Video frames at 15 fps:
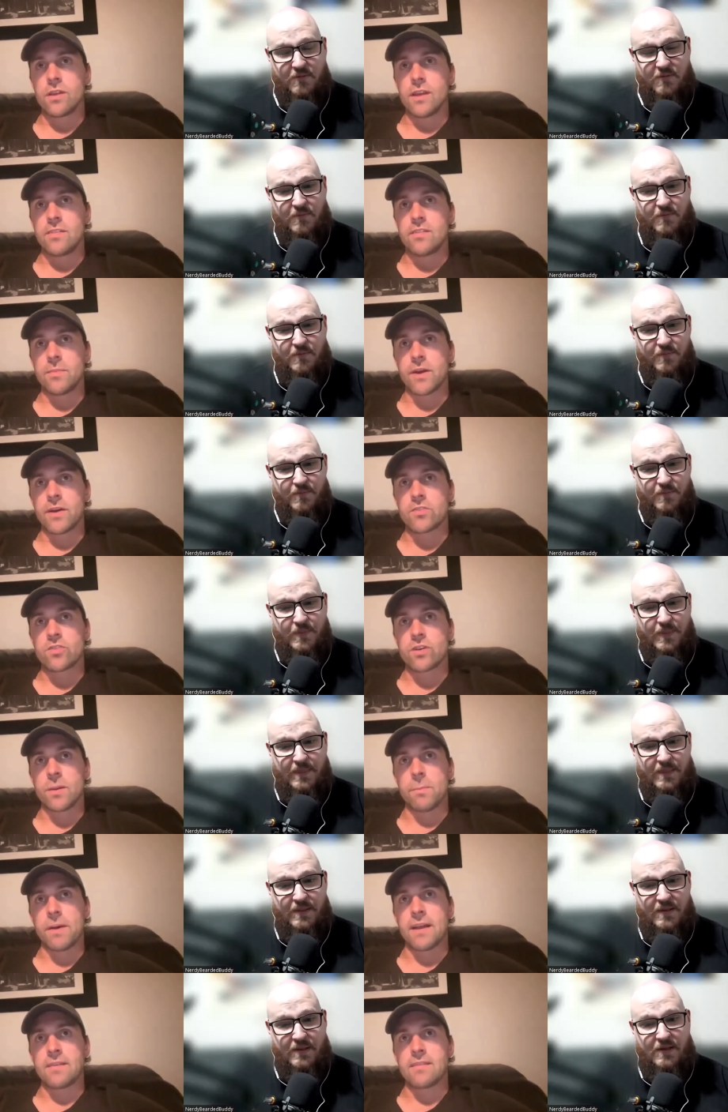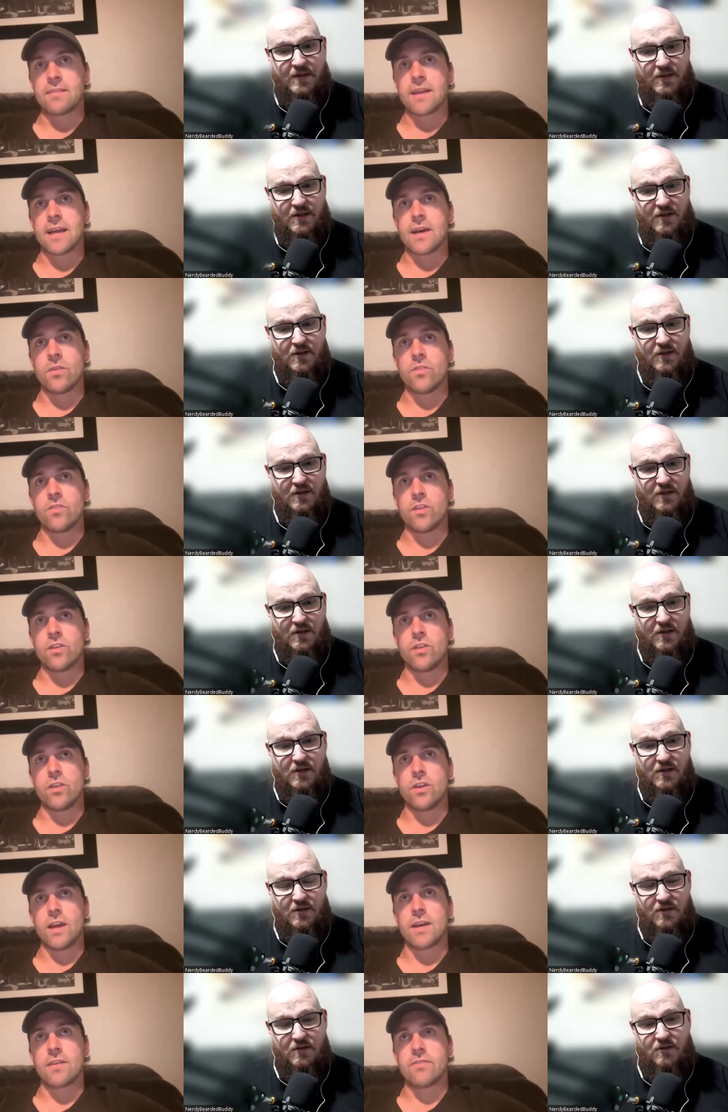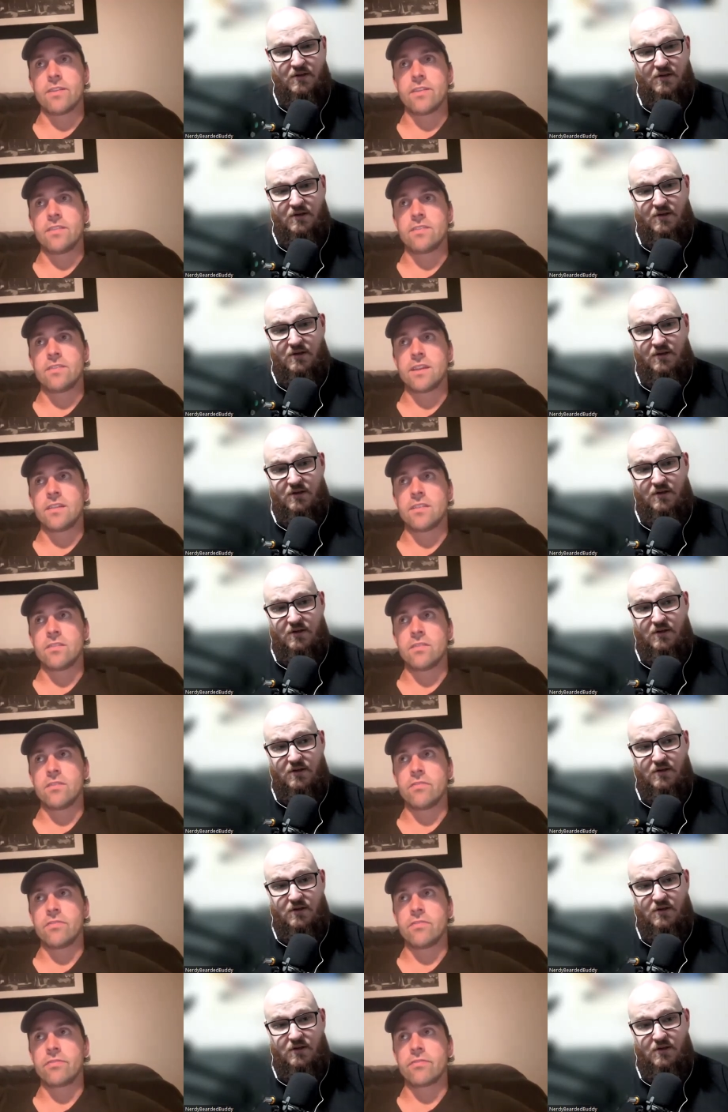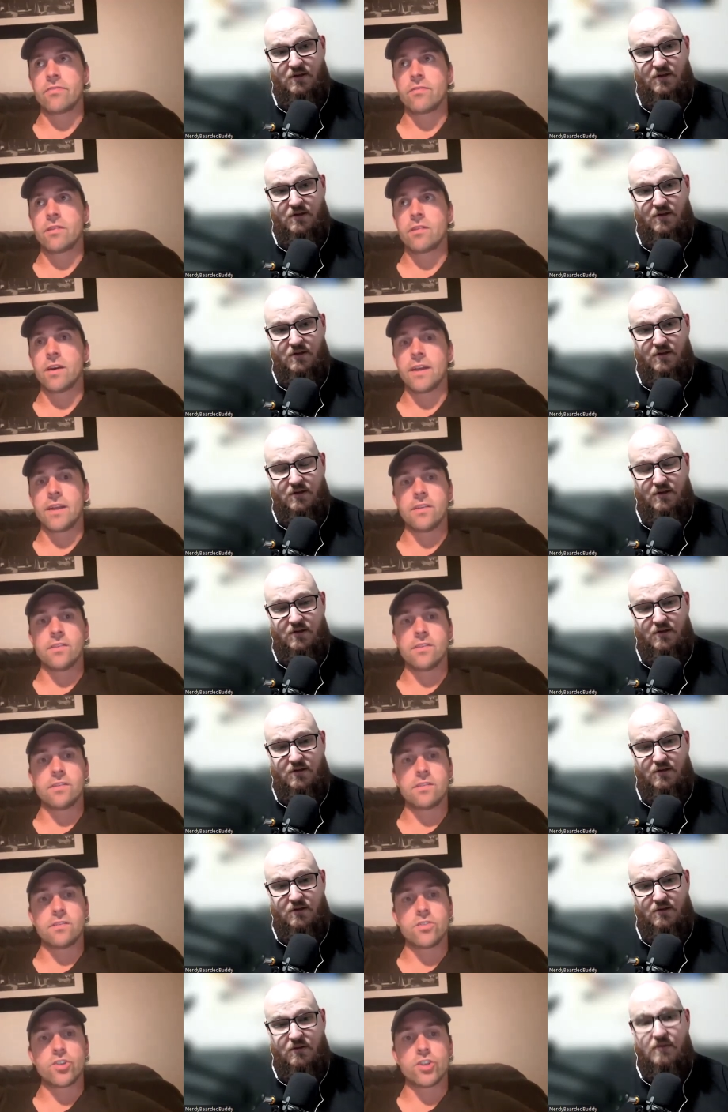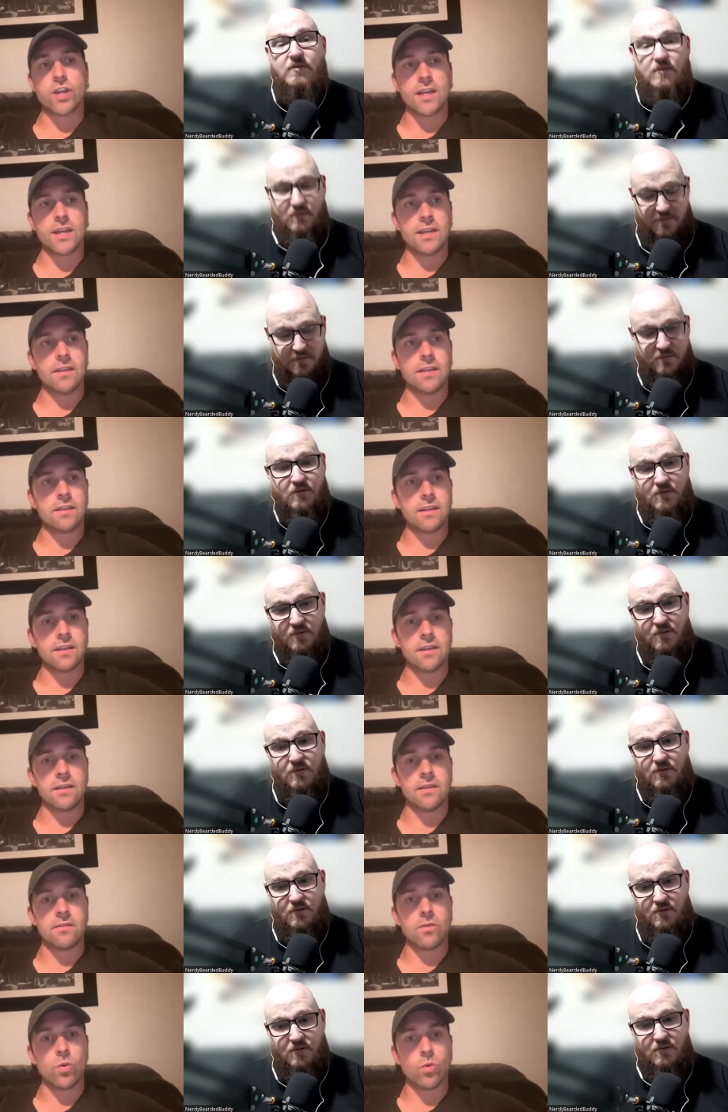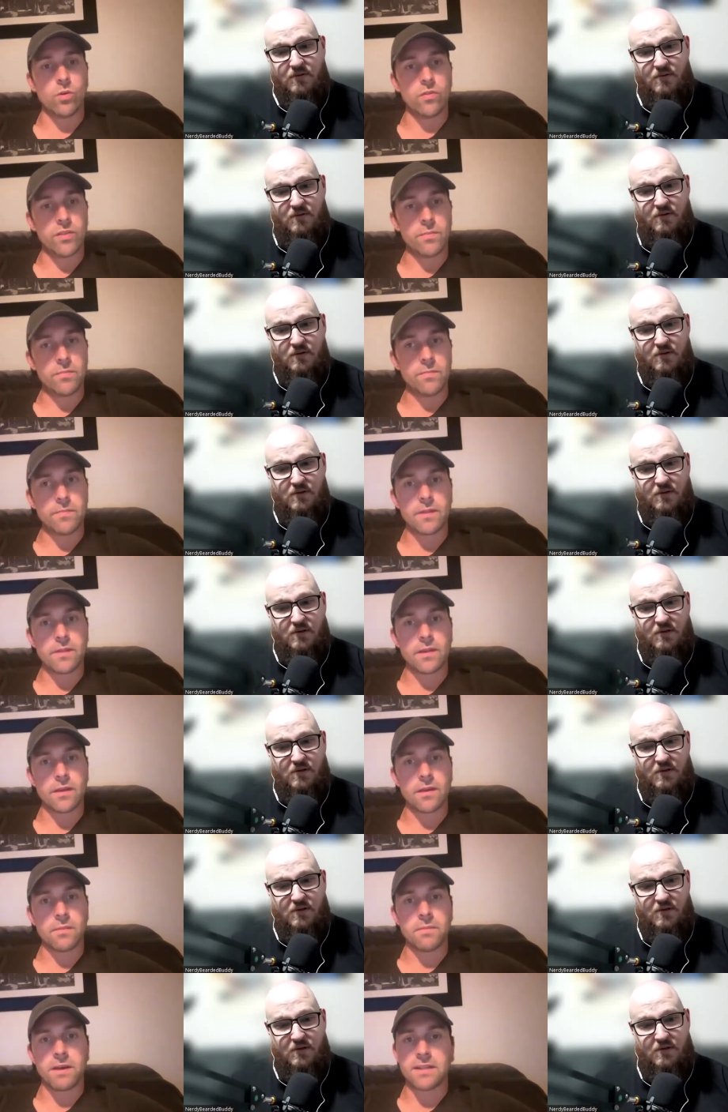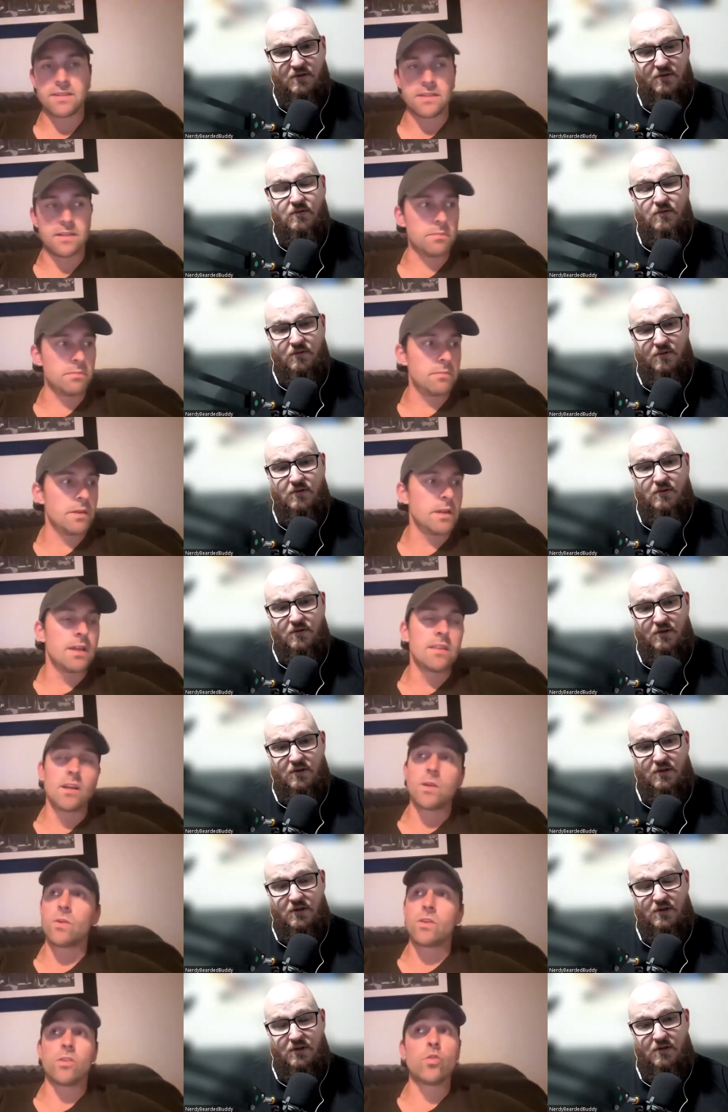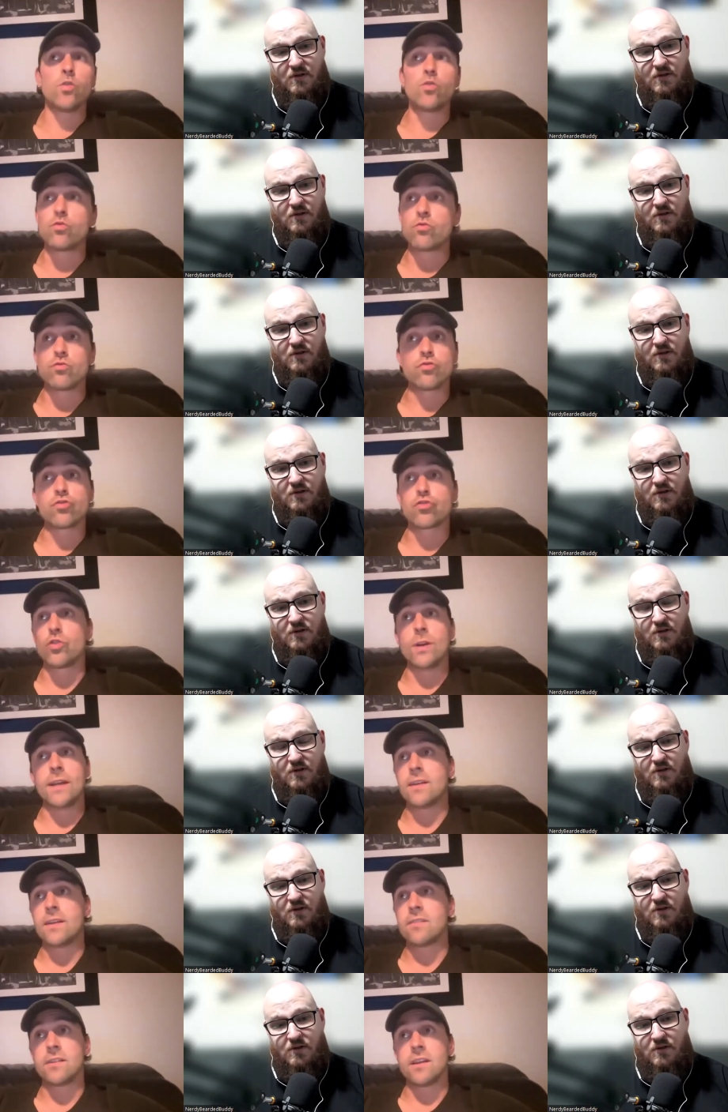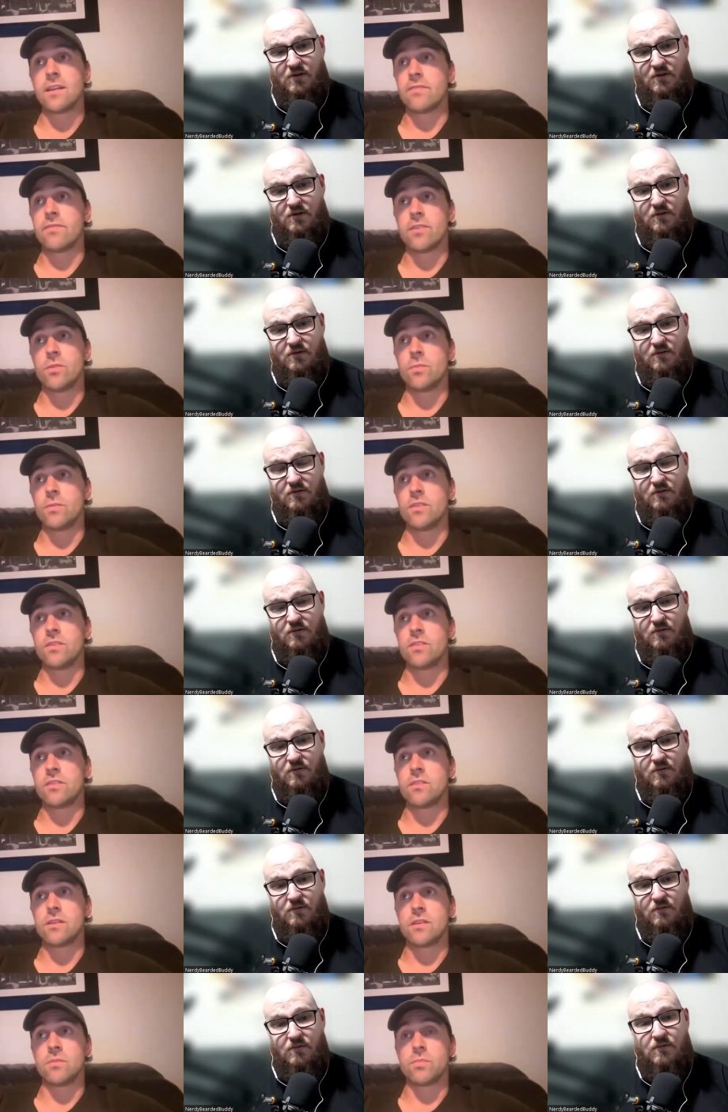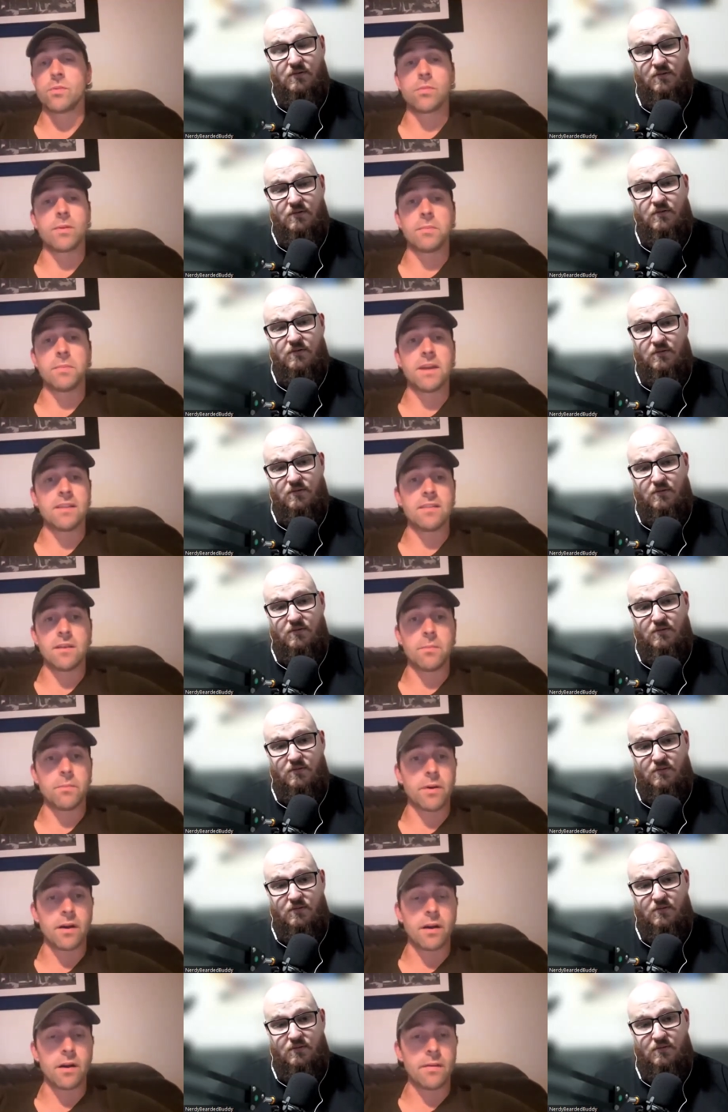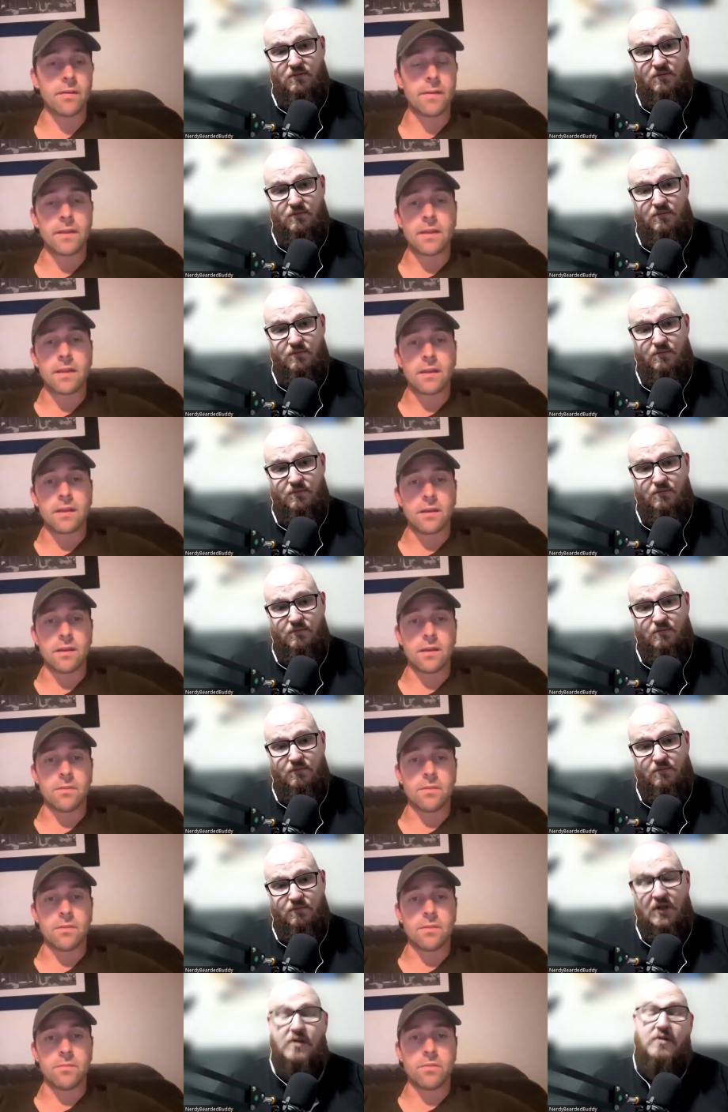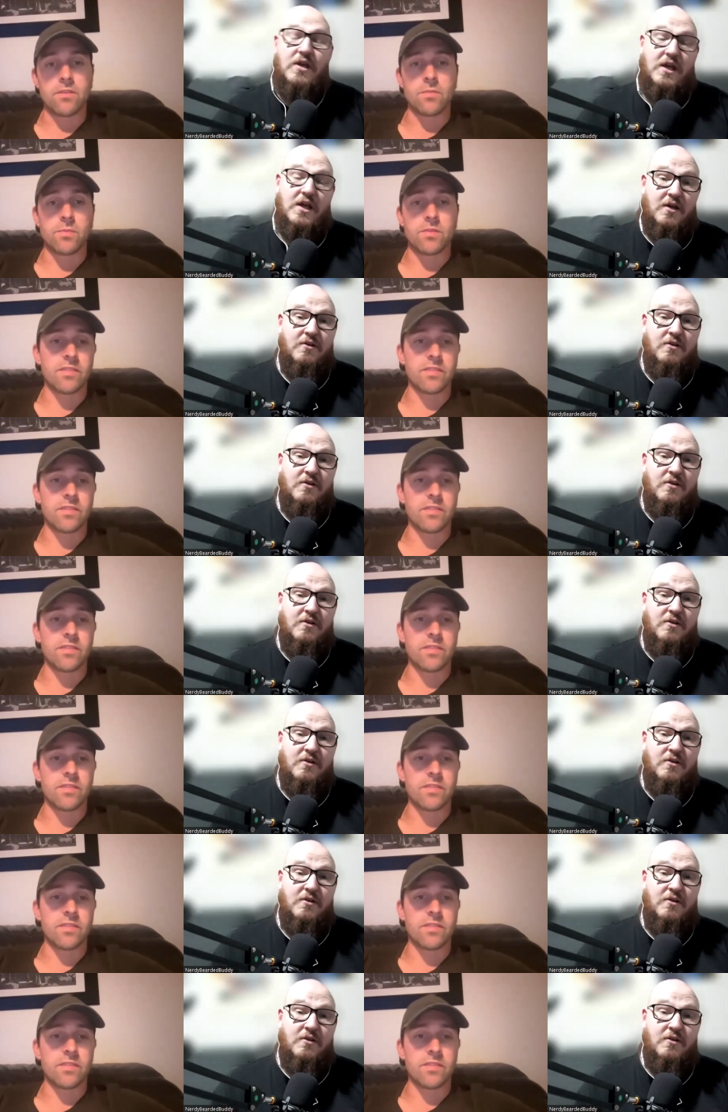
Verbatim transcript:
Speaker 1: it's about trying to balance that out so that you have this sense of light and shade in all of them. Uh, Matty and the only one who's truly innocent in the film is is probably Maisie and Pa, um, but yeah,